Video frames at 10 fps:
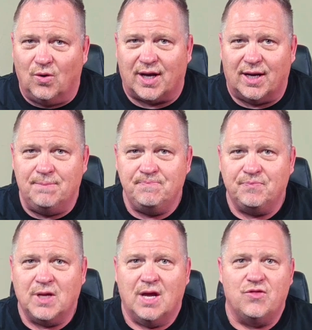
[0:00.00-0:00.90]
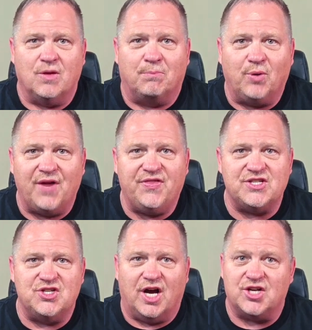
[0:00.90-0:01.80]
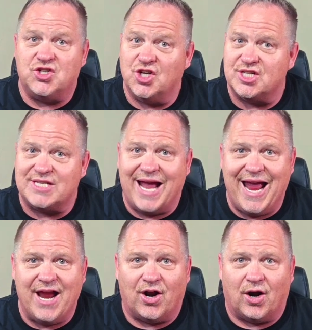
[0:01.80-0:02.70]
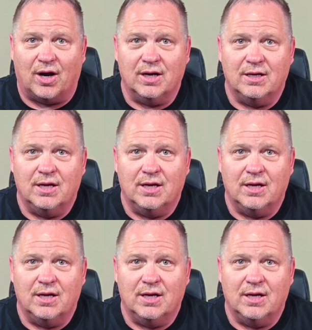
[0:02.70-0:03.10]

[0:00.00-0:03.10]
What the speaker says: yoga, the breath is not just air,